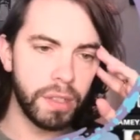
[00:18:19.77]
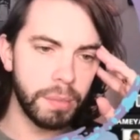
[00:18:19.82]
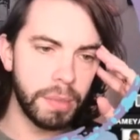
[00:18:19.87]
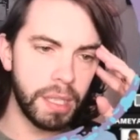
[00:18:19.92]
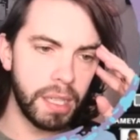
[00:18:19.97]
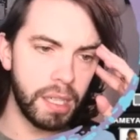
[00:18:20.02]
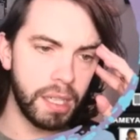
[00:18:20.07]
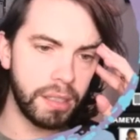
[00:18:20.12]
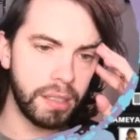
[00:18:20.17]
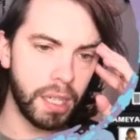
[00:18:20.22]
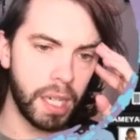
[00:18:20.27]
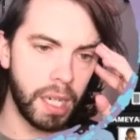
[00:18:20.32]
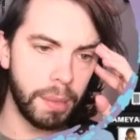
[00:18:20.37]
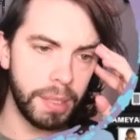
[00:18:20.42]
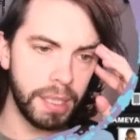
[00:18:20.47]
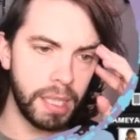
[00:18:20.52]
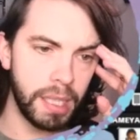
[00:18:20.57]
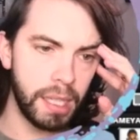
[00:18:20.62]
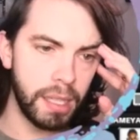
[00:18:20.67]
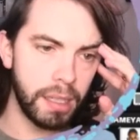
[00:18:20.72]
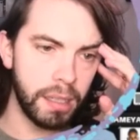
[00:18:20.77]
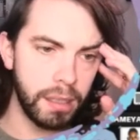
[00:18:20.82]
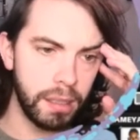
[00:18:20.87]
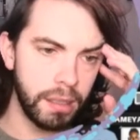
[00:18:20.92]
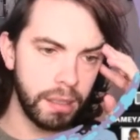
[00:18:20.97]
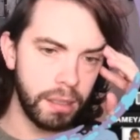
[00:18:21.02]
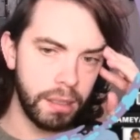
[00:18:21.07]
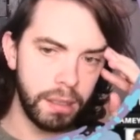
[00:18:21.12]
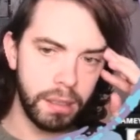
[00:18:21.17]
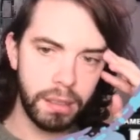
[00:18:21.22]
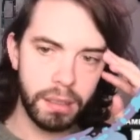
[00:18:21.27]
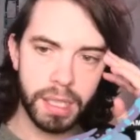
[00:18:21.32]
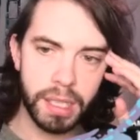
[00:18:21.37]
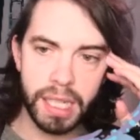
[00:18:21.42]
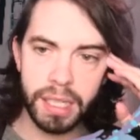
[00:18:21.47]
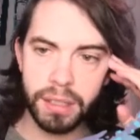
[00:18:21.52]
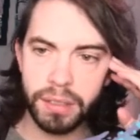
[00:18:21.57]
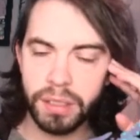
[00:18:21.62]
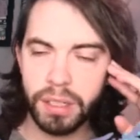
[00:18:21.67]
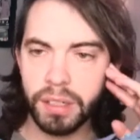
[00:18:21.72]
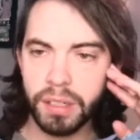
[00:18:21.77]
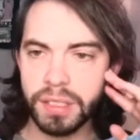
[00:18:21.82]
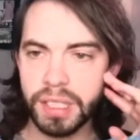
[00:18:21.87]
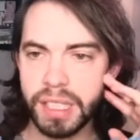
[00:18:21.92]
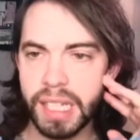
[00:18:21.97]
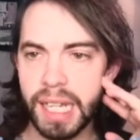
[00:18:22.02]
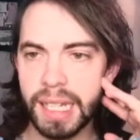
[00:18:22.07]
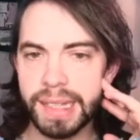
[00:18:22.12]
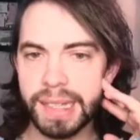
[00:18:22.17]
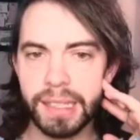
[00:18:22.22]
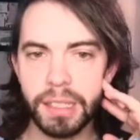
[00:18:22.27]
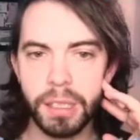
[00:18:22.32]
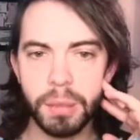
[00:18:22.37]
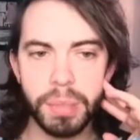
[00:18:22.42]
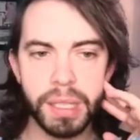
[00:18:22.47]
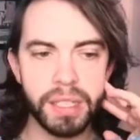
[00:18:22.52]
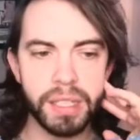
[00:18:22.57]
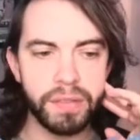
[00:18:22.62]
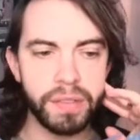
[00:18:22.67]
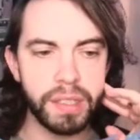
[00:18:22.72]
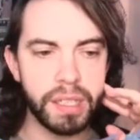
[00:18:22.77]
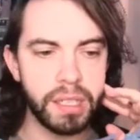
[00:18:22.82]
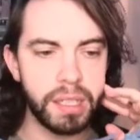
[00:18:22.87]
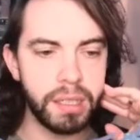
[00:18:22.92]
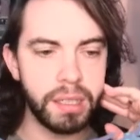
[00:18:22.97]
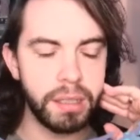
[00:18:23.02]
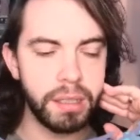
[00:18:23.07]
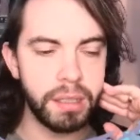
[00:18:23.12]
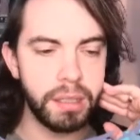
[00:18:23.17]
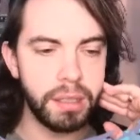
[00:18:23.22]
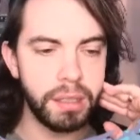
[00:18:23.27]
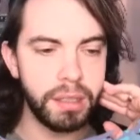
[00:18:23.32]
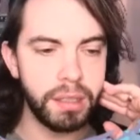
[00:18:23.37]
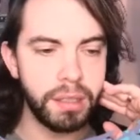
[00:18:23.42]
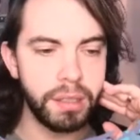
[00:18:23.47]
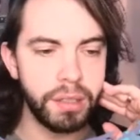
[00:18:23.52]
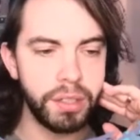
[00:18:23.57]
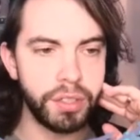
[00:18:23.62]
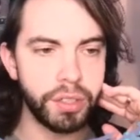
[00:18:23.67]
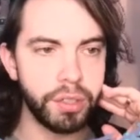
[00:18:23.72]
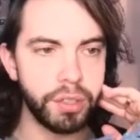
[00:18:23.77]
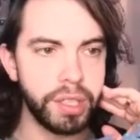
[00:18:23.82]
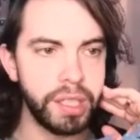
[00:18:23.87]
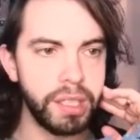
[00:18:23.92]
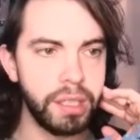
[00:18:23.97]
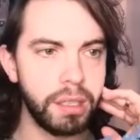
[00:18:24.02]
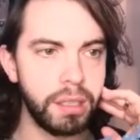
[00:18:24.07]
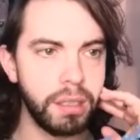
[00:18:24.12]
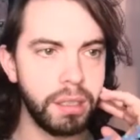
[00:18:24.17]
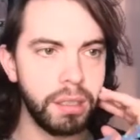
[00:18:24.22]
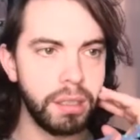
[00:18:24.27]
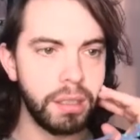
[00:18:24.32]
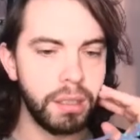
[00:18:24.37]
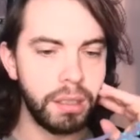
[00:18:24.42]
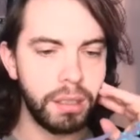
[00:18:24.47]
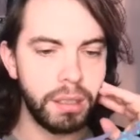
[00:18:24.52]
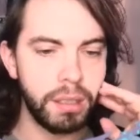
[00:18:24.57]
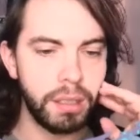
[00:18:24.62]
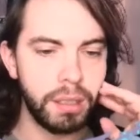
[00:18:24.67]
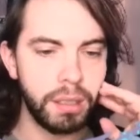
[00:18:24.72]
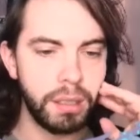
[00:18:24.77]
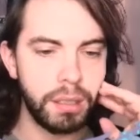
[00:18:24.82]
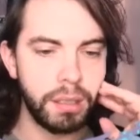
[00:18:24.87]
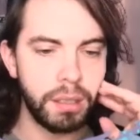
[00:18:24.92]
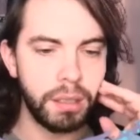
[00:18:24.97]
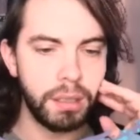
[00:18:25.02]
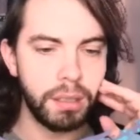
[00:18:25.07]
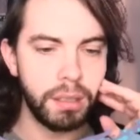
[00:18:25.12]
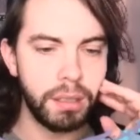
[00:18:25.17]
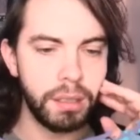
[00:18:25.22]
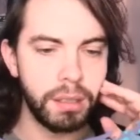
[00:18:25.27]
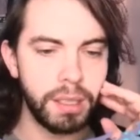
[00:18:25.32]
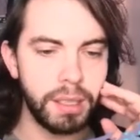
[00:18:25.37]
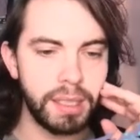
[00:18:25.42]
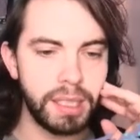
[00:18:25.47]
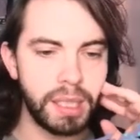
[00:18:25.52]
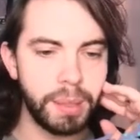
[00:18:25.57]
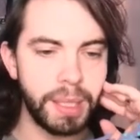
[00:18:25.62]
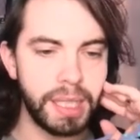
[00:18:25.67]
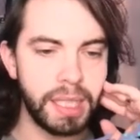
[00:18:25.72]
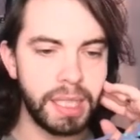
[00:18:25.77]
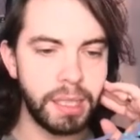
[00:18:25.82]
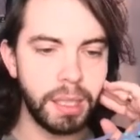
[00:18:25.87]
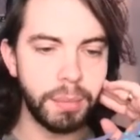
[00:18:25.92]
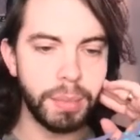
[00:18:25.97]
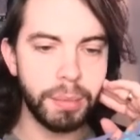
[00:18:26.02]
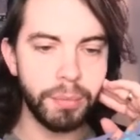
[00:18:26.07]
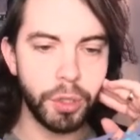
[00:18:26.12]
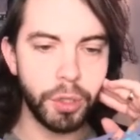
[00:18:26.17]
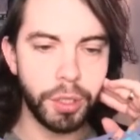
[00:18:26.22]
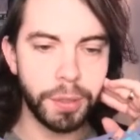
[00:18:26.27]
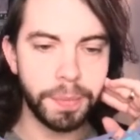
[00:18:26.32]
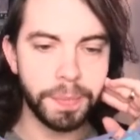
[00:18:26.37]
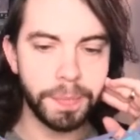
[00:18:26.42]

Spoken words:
Adama there. Okay, he's starting to get a little bit of joy. Let's demand a little bit more.